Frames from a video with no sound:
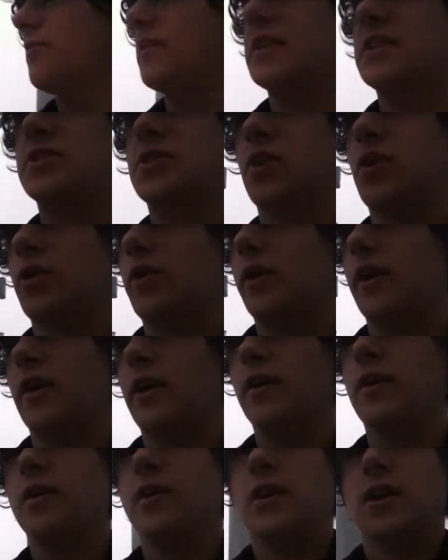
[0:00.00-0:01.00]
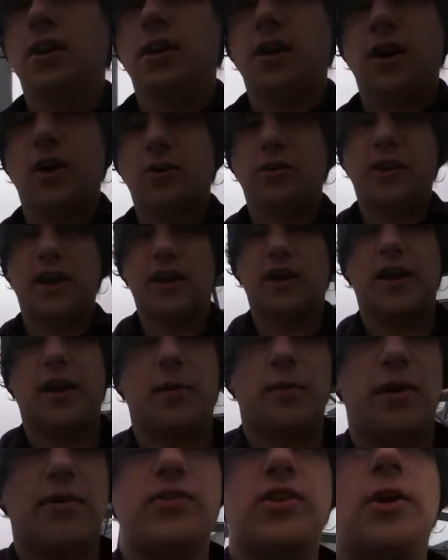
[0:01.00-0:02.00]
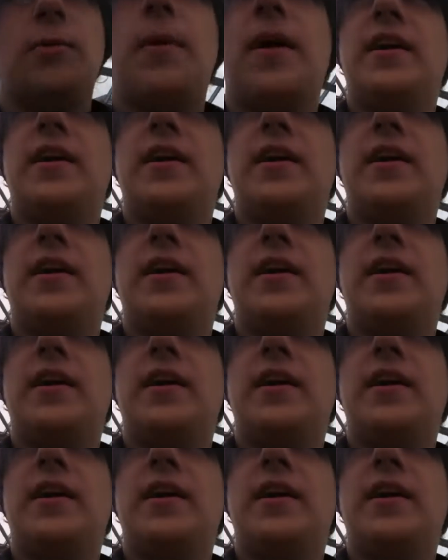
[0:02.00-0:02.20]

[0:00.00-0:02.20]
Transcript: Victoria. Yeah. Okay, yeah, we have to go